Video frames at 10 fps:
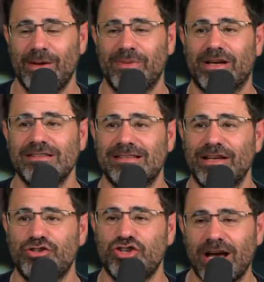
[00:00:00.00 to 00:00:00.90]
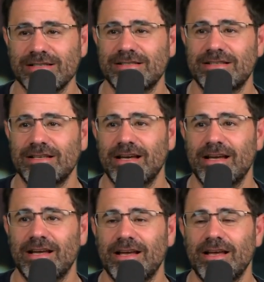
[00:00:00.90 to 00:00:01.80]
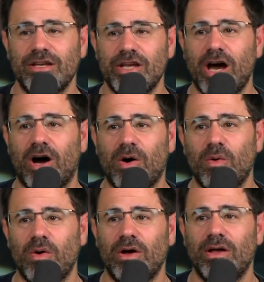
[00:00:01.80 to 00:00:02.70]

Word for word: because they just, you know,